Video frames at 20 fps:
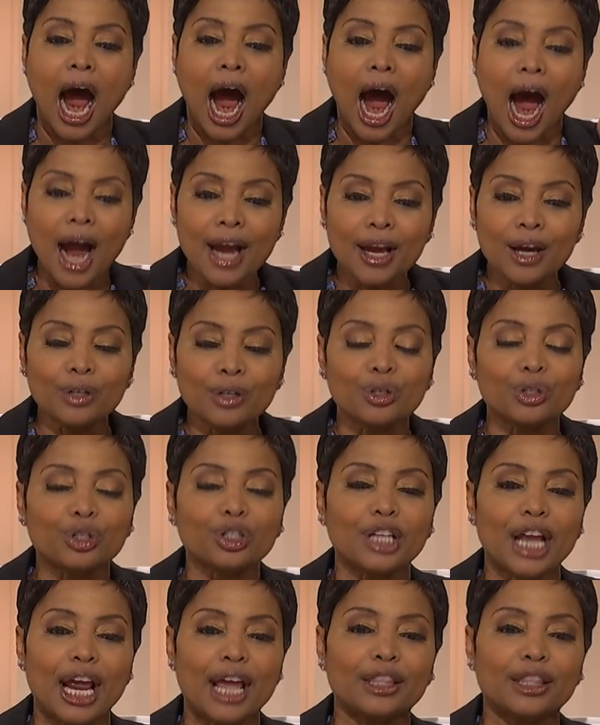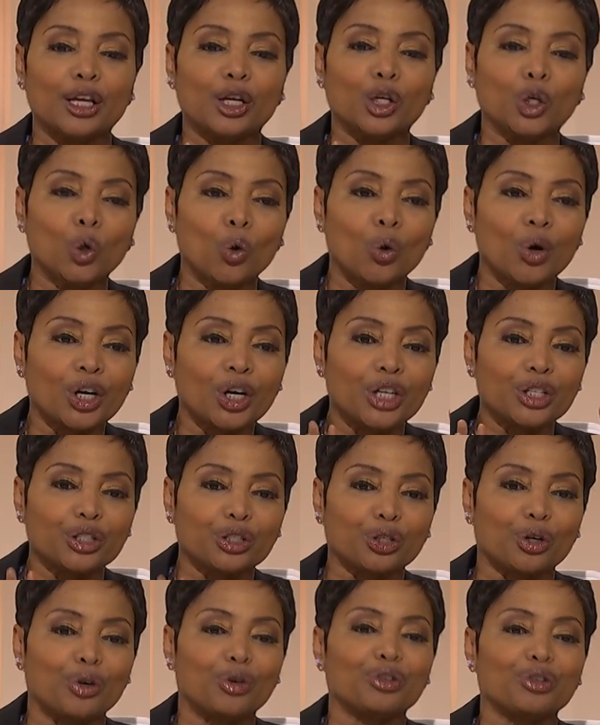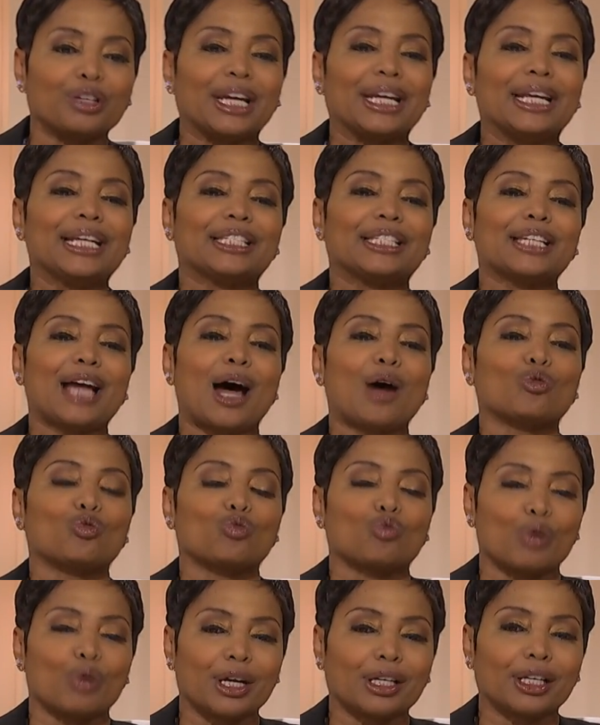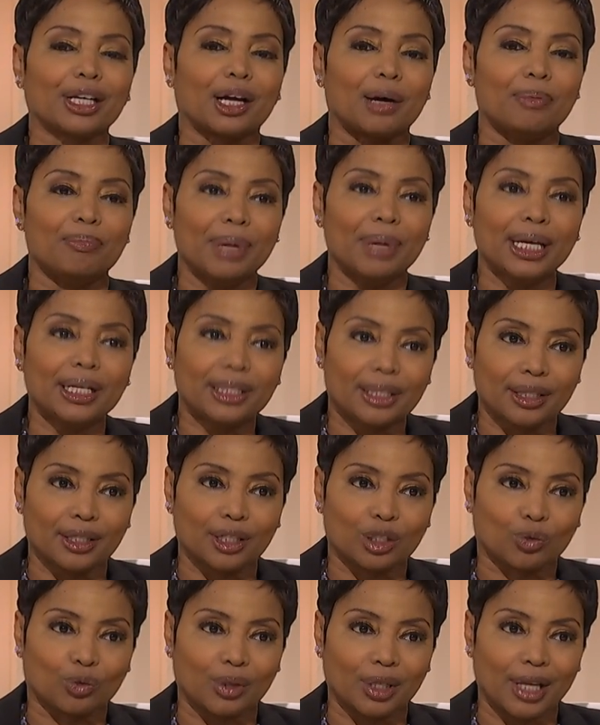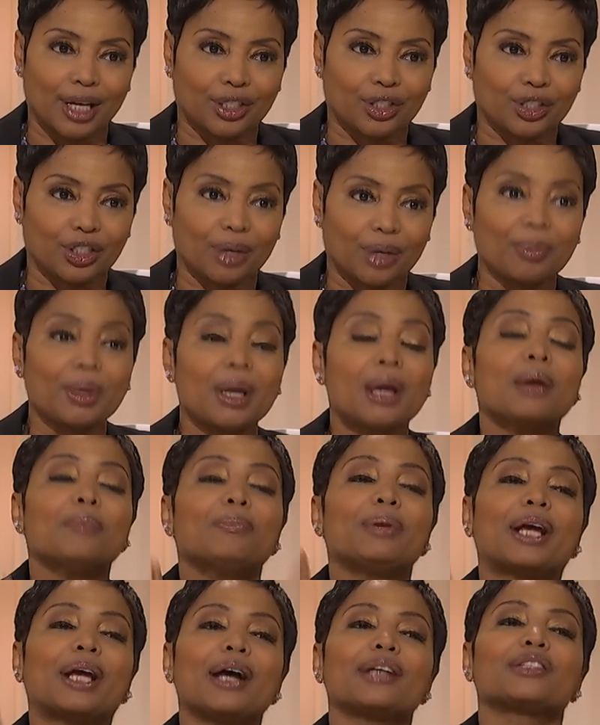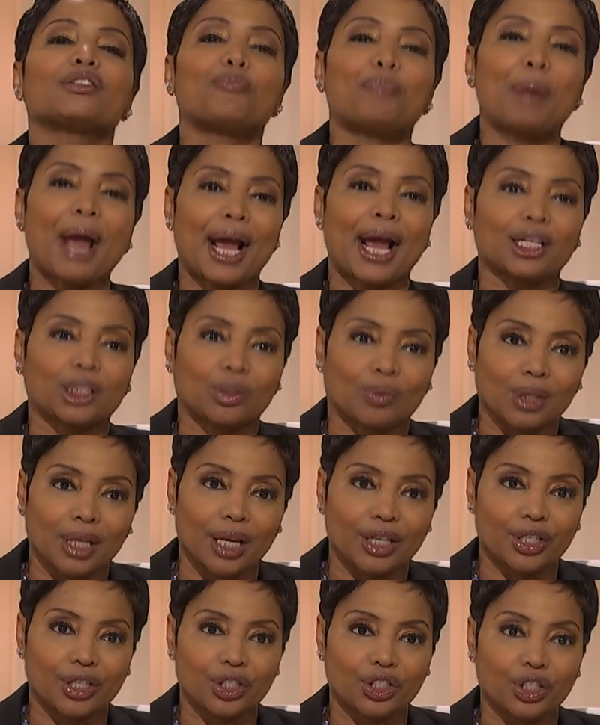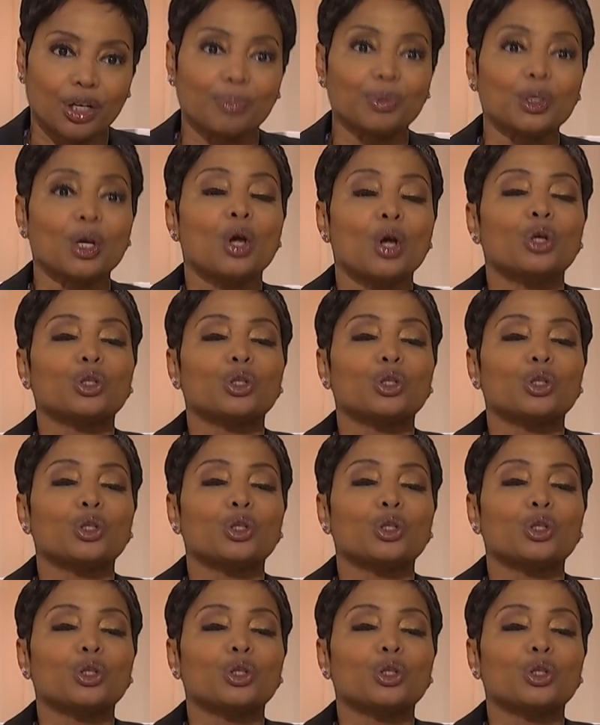I understand that you are concerned that he's not really committed to this relationship because of past relationships.